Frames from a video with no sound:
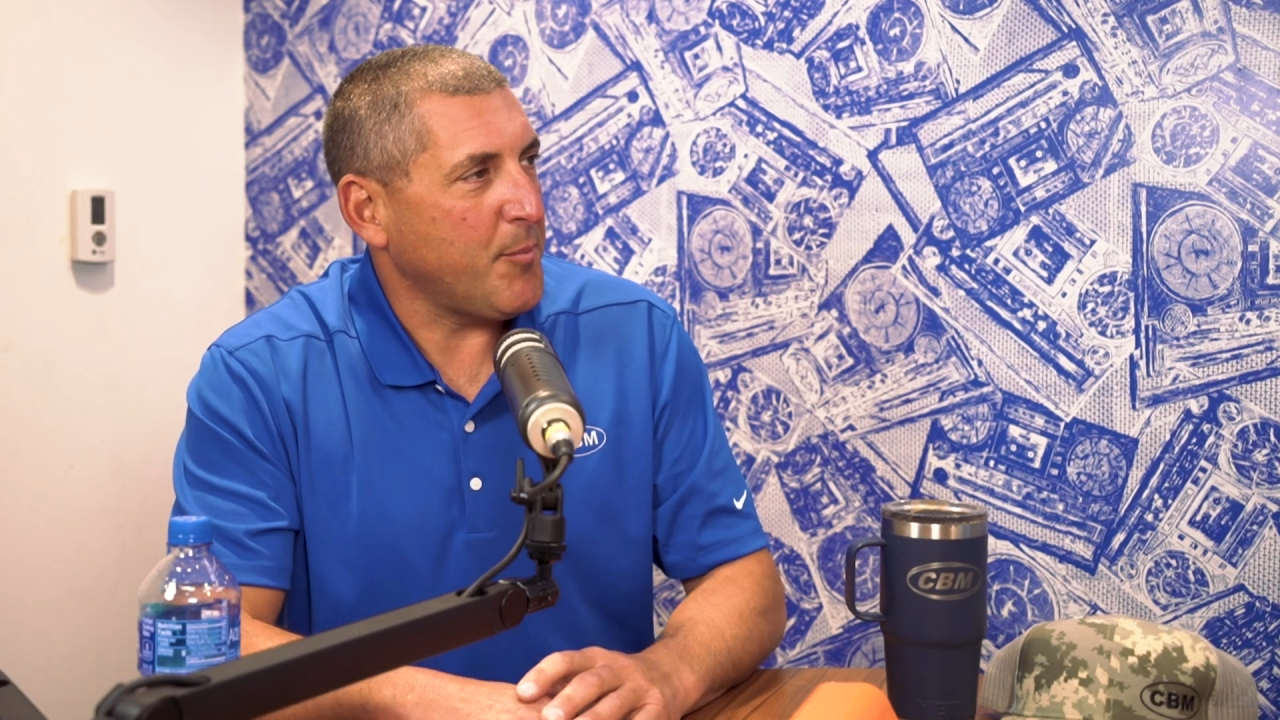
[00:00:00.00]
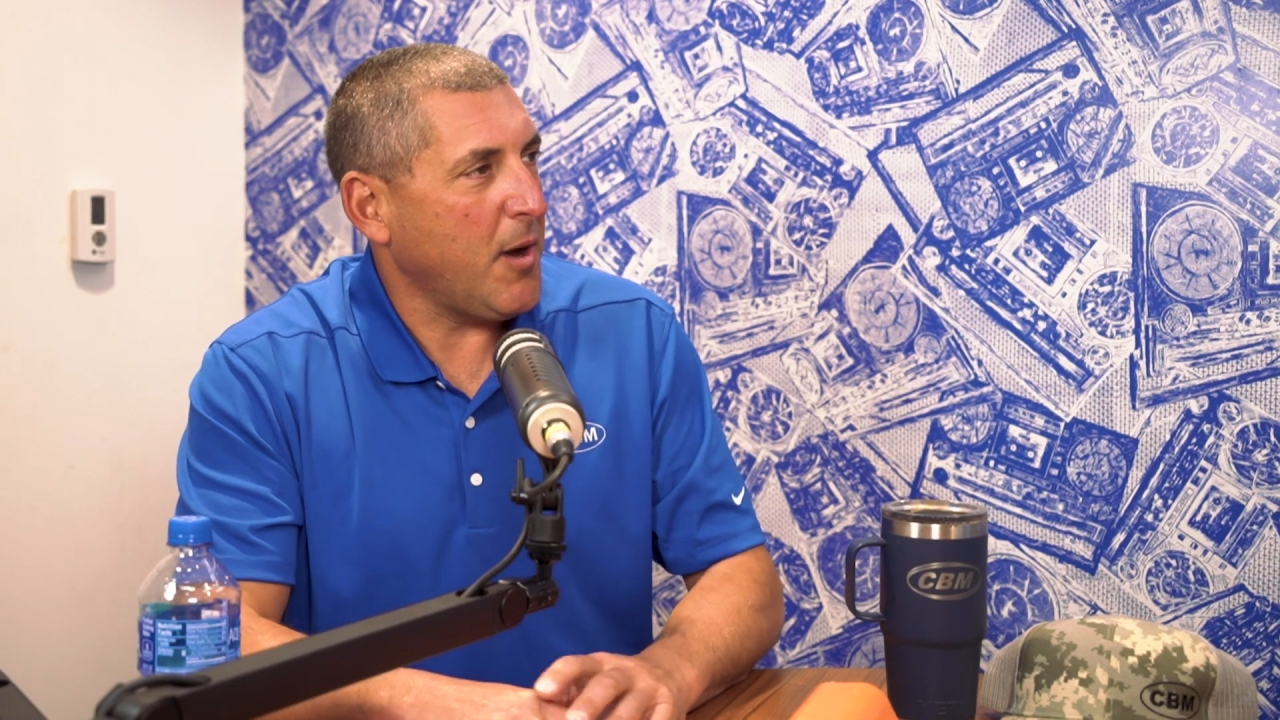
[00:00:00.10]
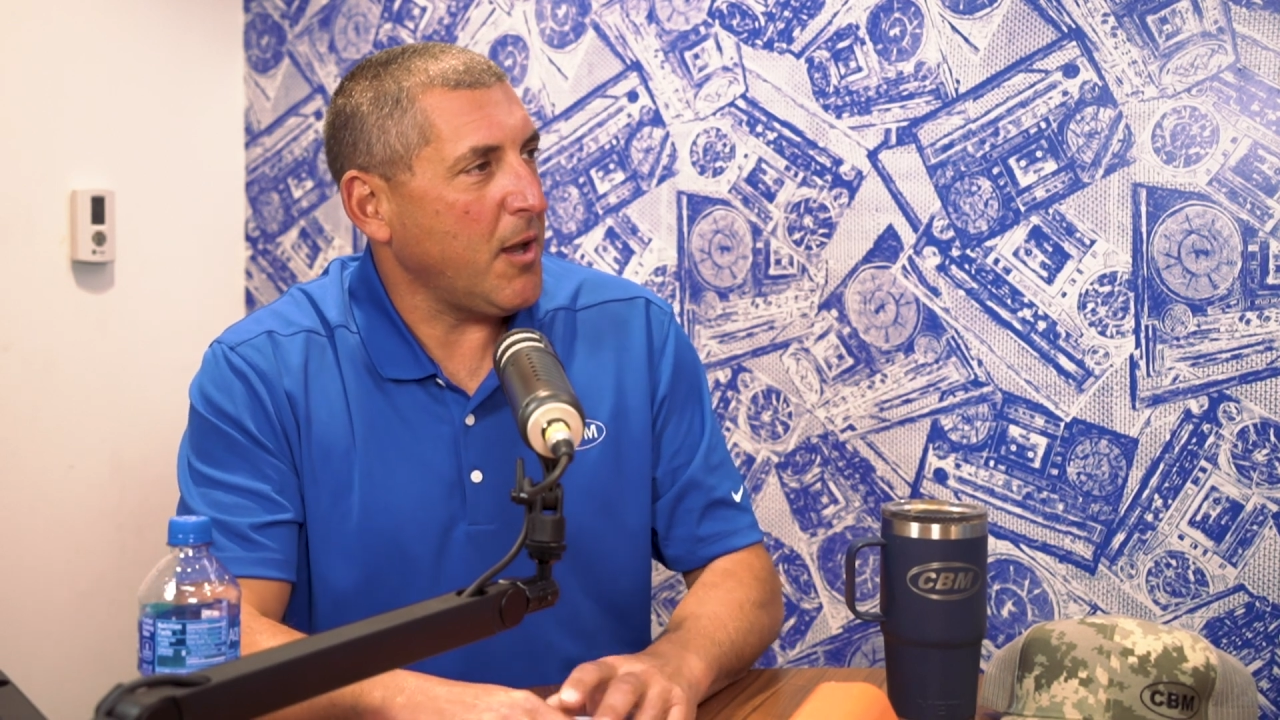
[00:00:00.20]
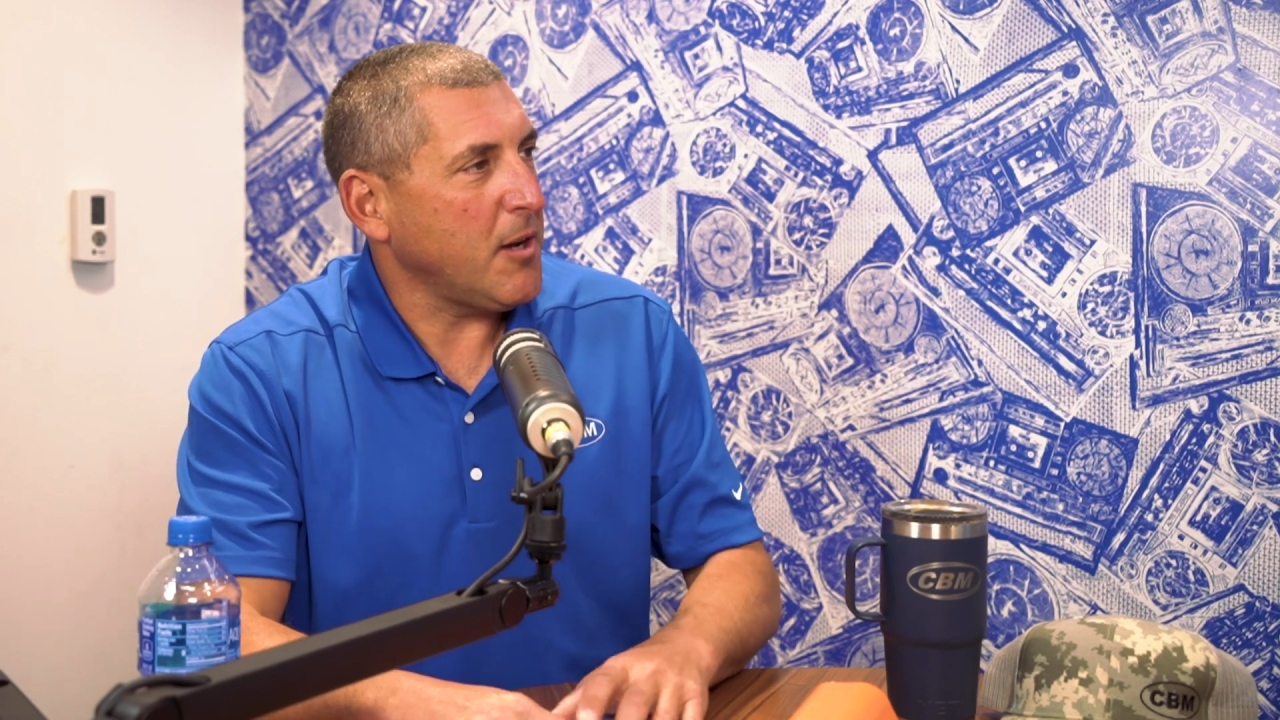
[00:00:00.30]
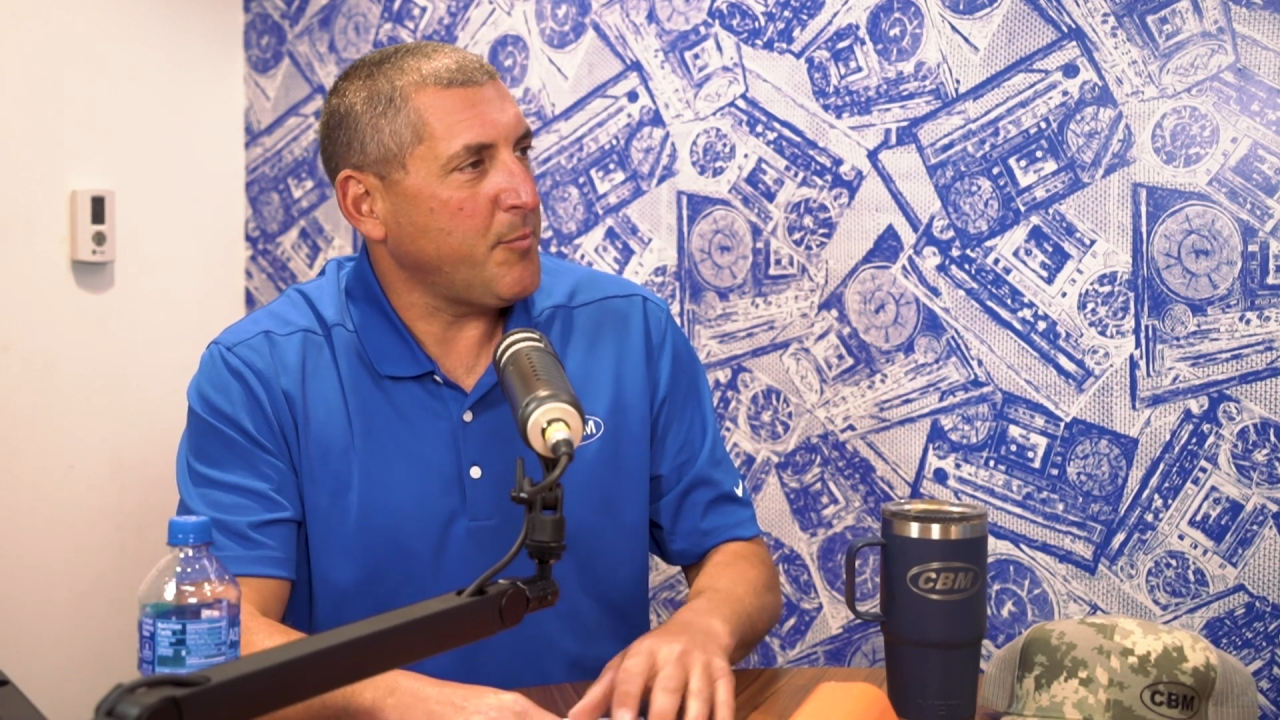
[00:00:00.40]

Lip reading: product,